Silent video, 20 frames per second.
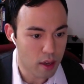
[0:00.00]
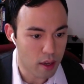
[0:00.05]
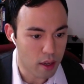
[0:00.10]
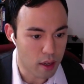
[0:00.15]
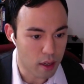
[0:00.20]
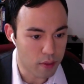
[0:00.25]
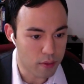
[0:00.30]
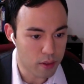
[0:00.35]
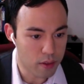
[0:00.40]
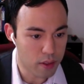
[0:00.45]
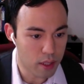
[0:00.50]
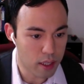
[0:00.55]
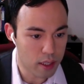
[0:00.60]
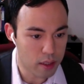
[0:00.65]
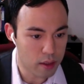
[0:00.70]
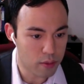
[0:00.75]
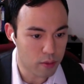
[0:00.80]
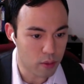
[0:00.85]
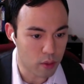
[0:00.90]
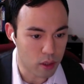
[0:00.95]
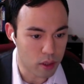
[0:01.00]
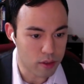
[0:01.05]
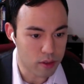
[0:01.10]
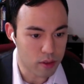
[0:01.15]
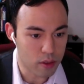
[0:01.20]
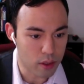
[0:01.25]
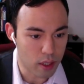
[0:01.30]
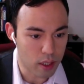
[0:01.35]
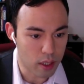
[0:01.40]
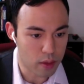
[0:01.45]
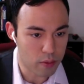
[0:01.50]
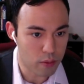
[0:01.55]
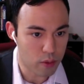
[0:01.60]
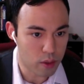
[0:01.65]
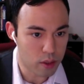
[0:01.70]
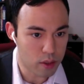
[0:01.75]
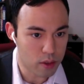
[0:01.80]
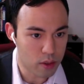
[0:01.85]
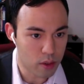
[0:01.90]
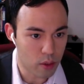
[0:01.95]
F of -1, so
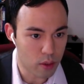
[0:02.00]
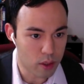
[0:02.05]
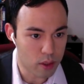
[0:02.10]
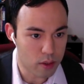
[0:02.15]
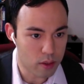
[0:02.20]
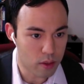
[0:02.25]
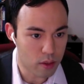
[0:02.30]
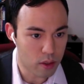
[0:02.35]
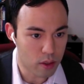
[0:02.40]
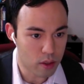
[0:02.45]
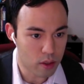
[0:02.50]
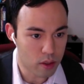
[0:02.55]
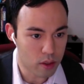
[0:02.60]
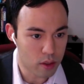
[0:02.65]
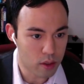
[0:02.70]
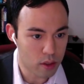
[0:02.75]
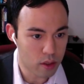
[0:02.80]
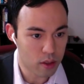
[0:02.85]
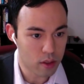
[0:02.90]
-1 is going into the